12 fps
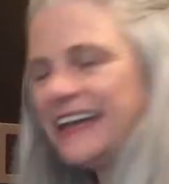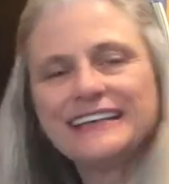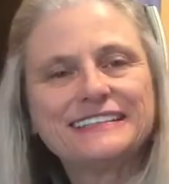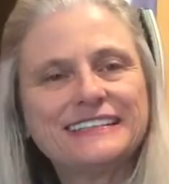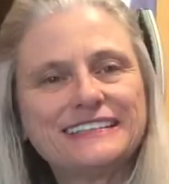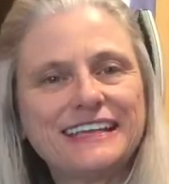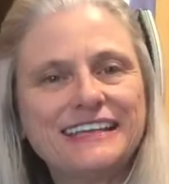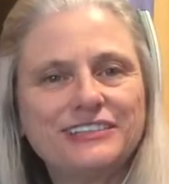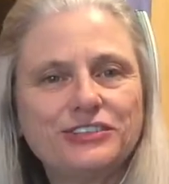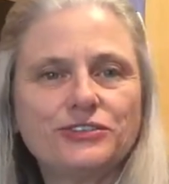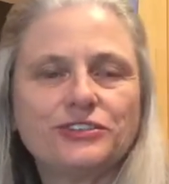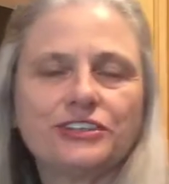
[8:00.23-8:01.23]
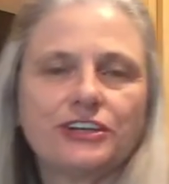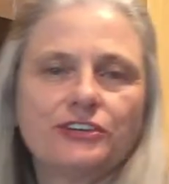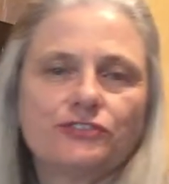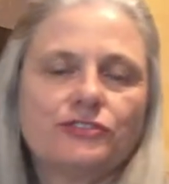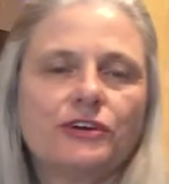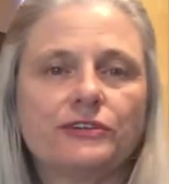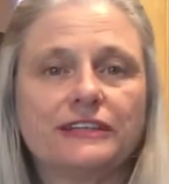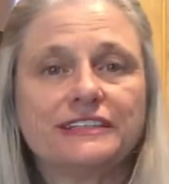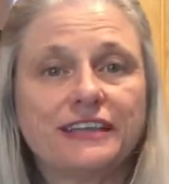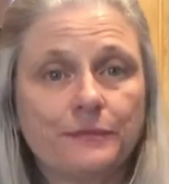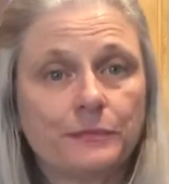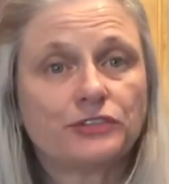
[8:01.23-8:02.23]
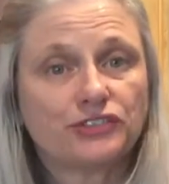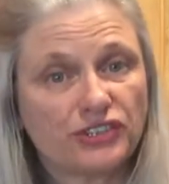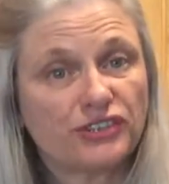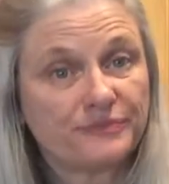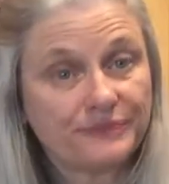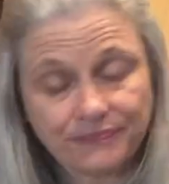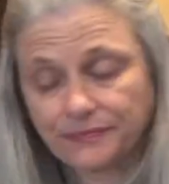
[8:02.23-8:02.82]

is it's easier to control the temperature.